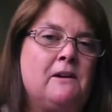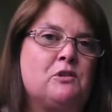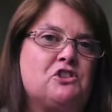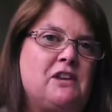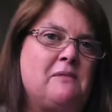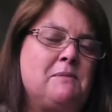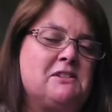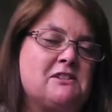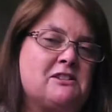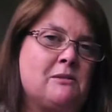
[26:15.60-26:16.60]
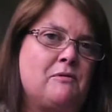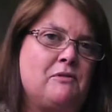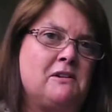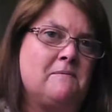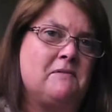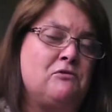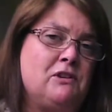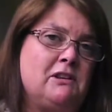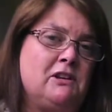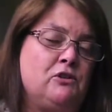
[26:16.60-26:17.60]
which then means that some of the
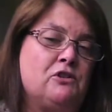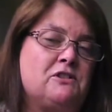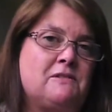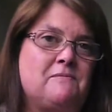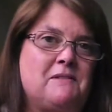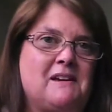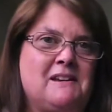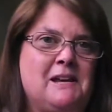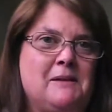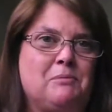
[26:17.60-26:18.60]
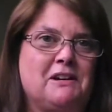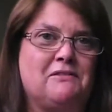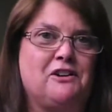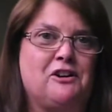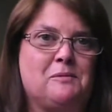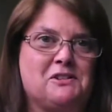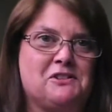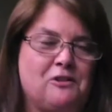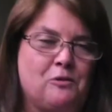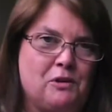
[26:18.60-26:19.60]
really good enabling environments
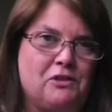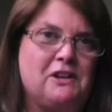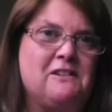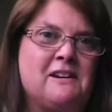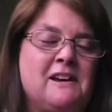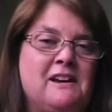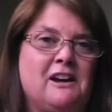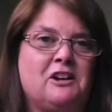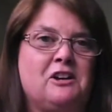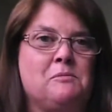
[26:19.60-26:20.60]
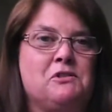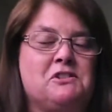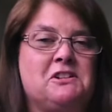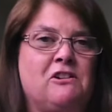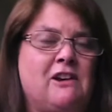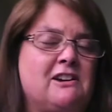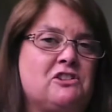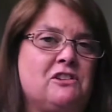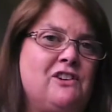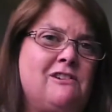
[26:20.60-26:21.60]
that are within a community are
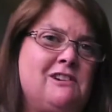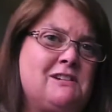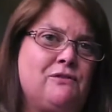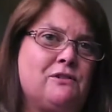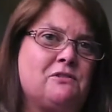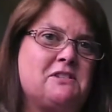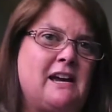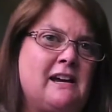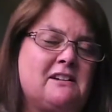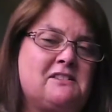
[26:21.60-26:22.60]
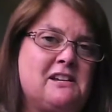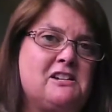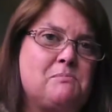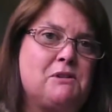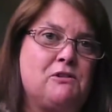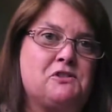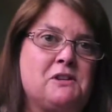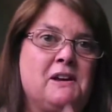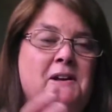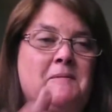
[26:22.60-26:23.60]
actually very difficult to access, because
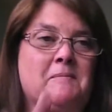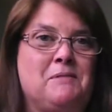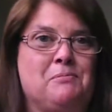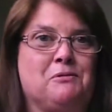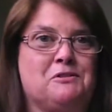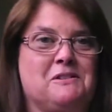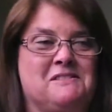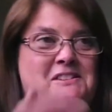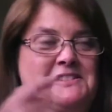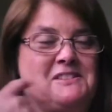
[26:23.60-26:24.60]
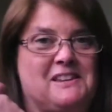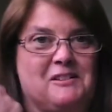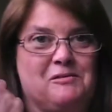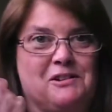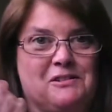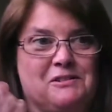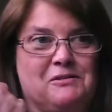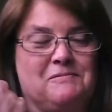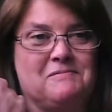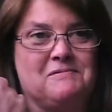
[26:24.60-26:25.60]
people, and this is like where
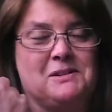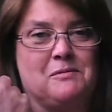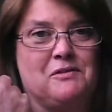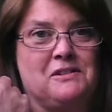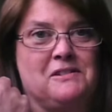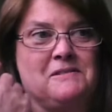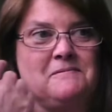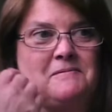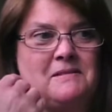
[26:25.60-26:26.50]
some of the